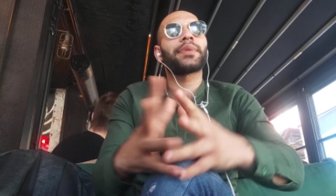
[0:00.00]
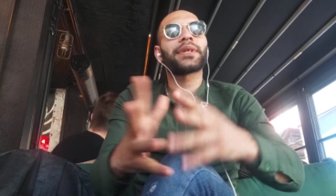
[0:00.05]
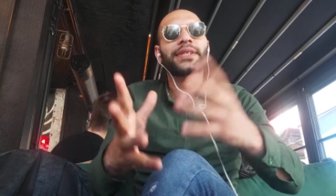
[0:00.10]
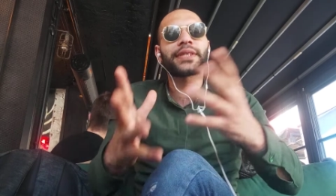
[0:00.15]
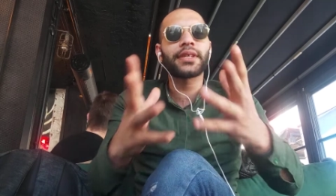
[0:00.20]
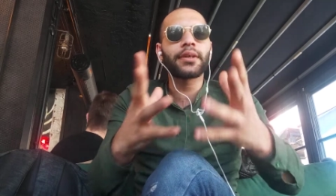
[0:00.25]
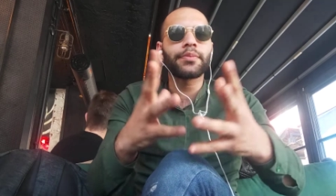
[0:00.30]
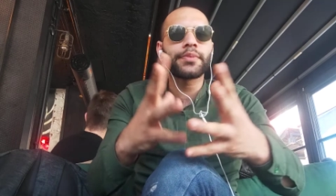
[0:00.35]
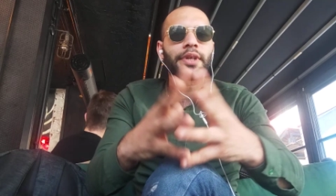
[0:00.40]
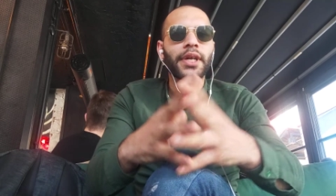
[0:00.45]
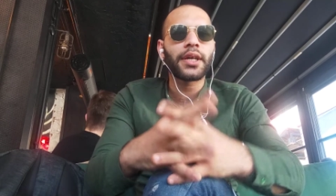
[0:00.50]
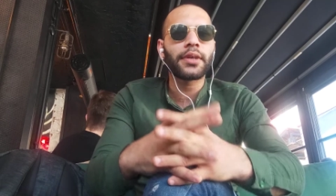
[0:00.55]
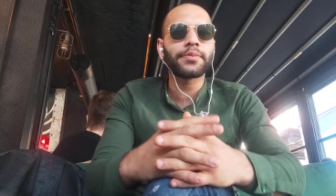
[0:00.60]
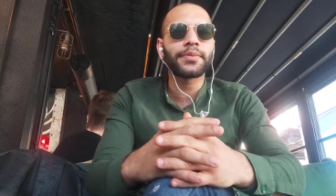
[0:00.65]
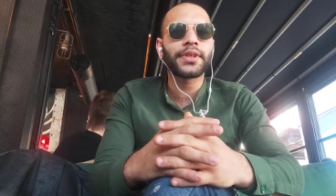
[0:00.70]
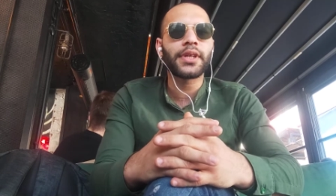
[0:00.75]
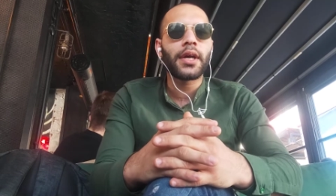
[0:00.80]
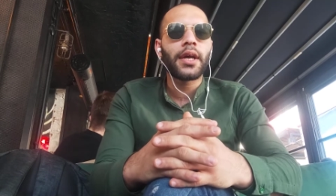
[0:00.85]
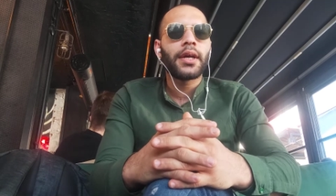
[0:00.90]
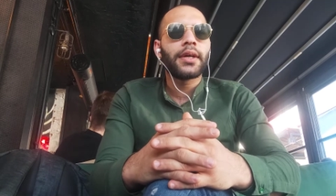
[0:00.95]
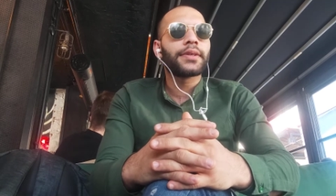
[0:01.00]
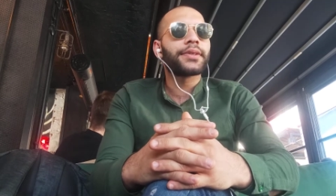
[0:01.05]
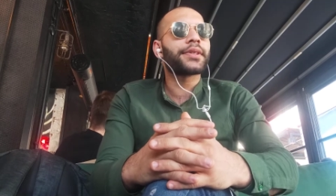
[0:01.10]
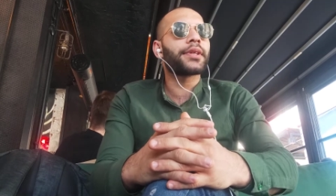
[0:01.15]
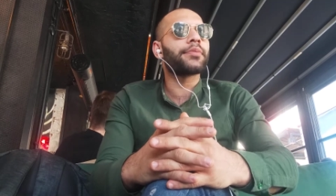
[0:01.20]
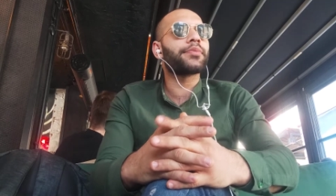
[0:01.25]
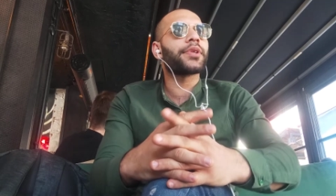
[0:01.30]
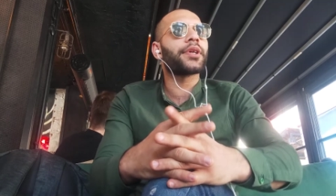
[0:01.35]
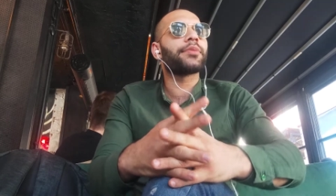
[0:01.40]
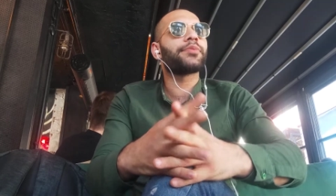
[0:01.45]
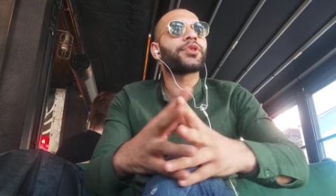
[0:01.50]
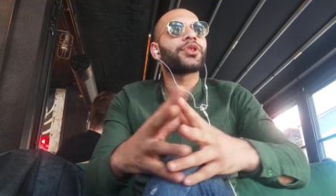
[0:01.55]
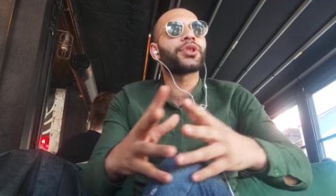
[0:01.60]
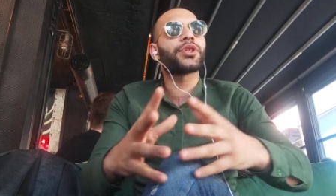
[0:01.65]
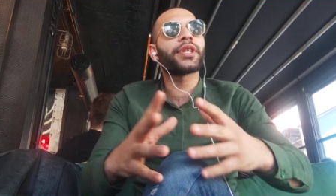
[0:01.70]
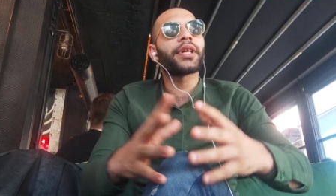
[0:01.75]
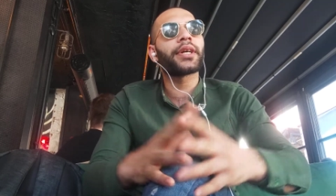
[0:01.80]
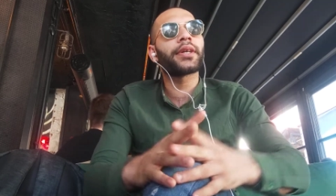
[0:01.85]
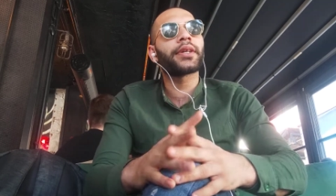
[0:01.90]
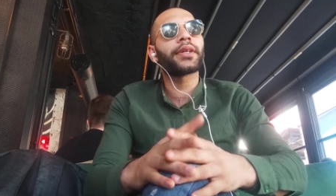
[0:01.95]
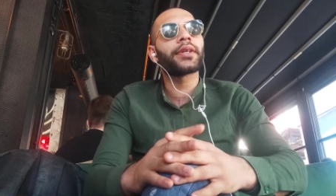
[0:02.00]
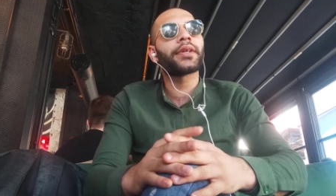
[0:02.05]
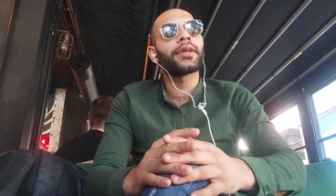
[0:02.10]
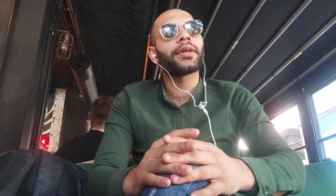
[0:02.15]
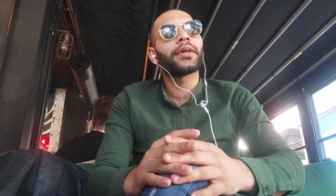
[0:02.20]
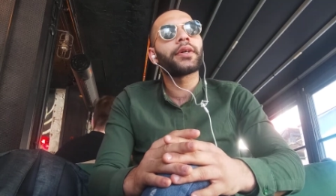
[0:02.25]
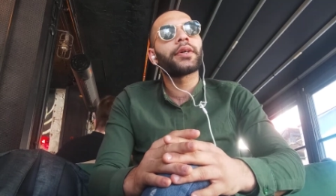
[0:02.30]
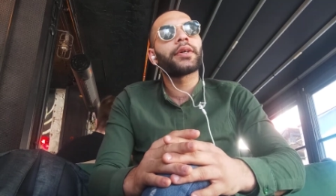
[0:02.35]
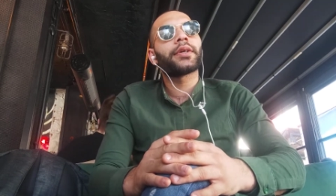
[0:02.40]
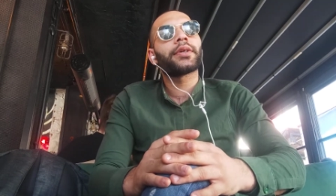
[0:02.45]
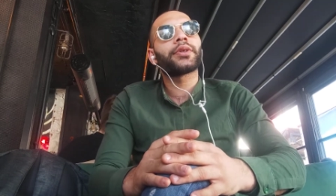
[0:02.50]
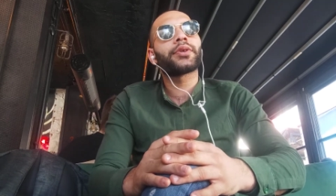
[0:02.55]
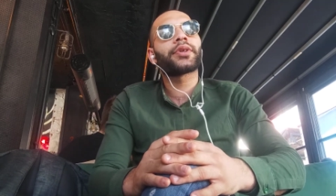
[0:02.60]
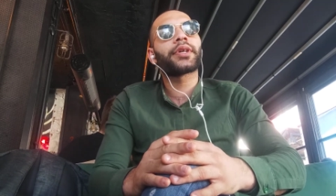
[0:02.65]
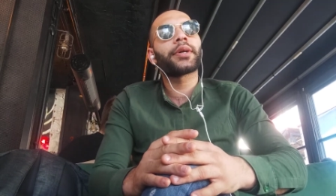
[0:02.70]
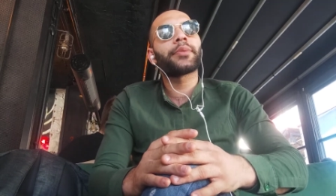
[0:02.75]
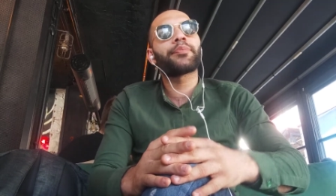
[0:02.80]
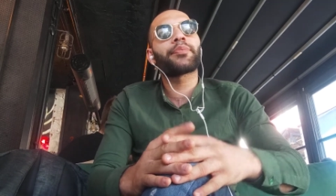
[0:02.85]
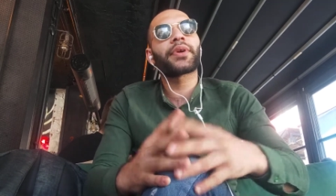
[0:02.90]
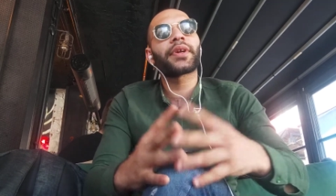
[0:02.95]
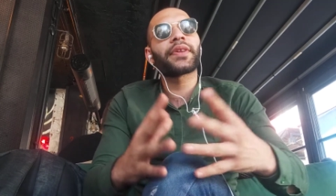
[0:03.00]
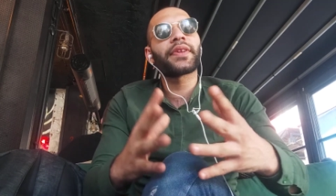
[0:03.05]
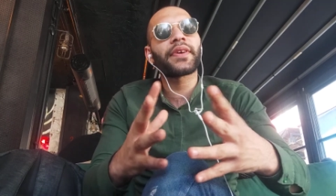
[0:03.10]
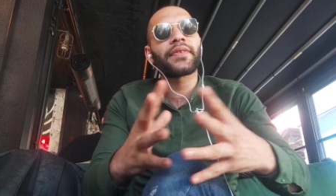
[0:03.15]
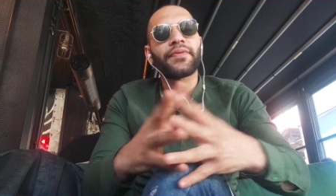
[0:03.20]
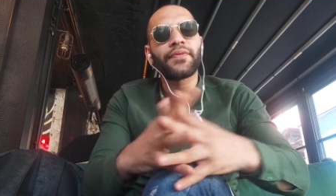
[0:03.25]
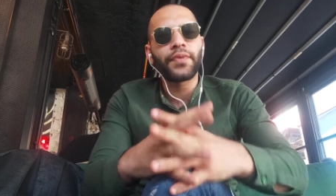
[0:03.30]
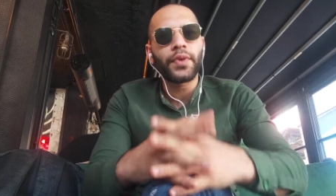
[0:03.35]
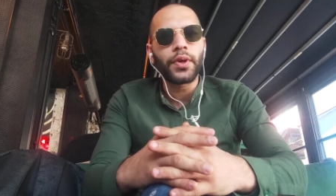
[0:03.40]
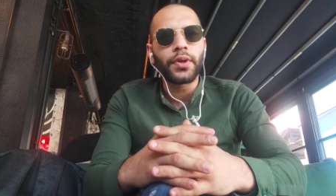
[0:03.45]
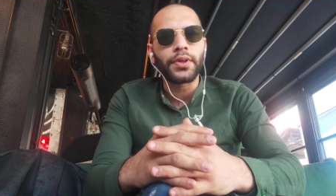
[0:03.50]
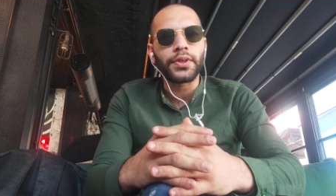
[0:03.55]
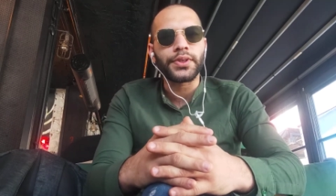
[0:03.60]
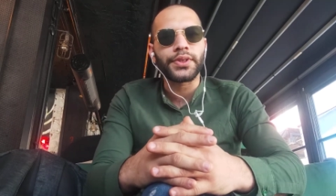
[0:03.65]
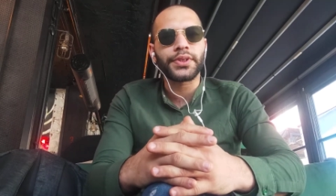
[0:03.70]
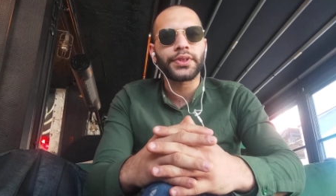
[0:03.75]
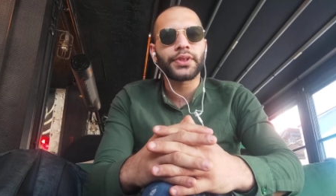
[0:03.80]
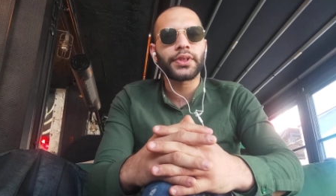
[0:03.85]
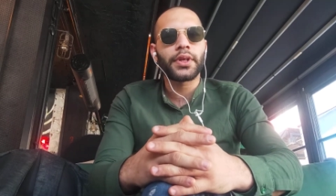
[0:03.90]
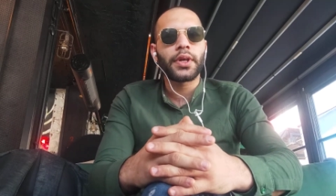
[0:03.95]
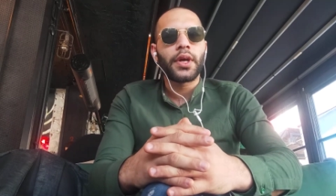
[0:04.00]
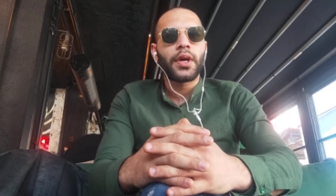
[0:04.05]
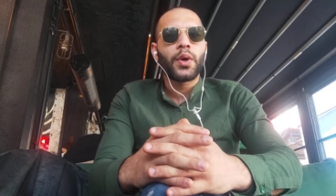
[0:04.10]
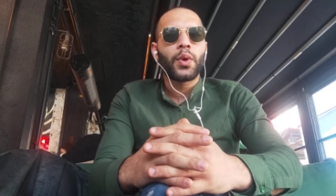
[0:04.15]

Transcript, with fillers: But sometimes you can predict false.